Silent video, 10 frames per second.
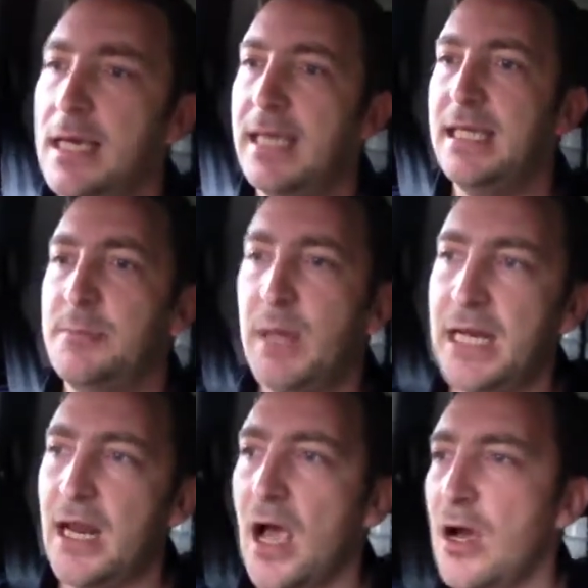He's been
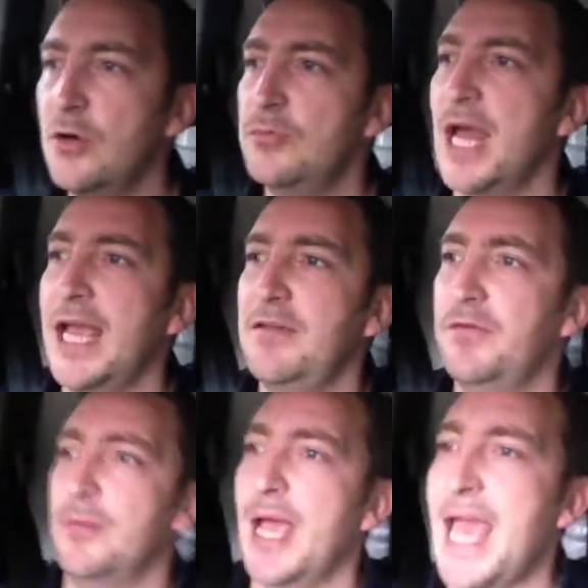in a home now
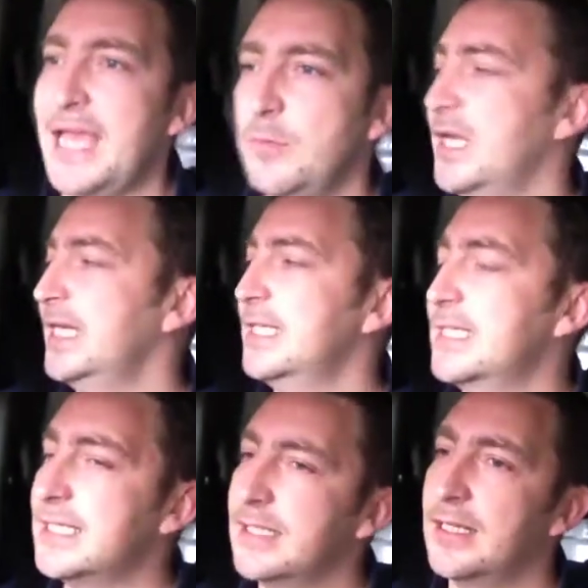for about 8
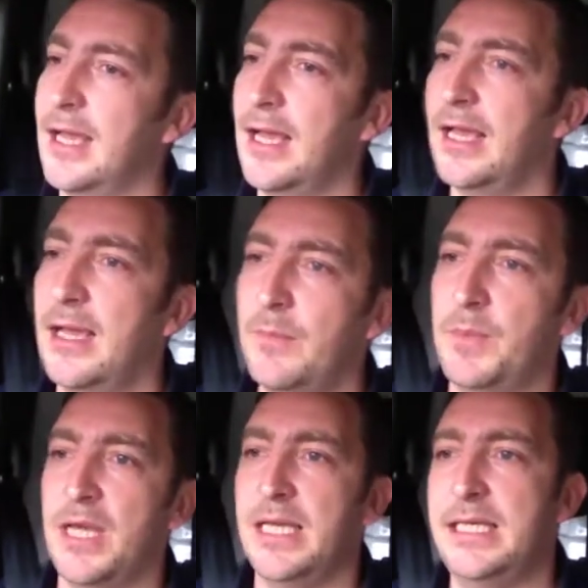weeks,
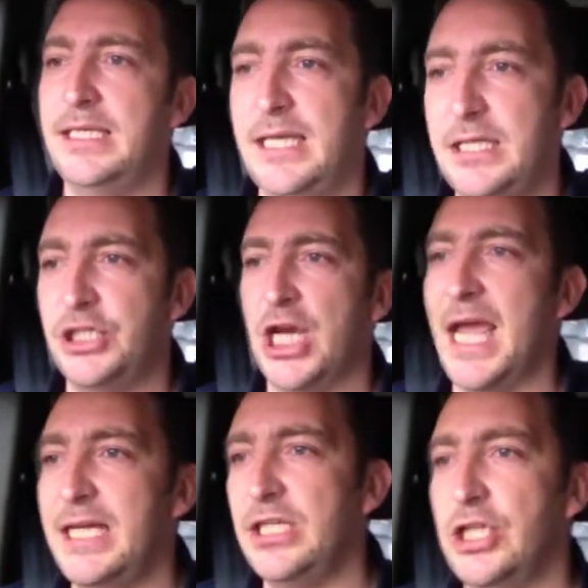but he's
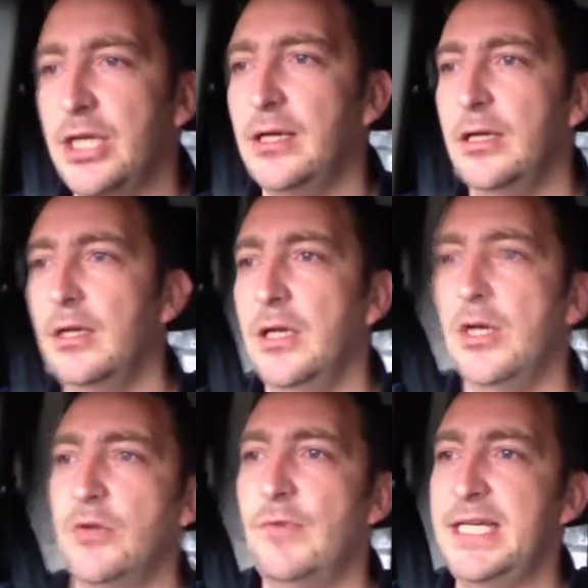changed
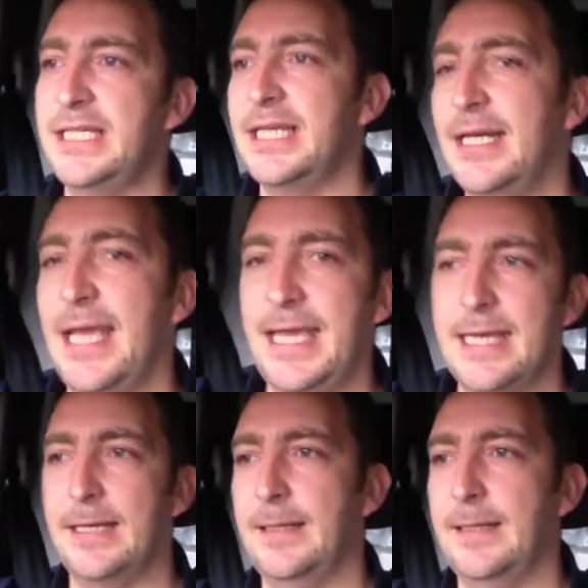recently.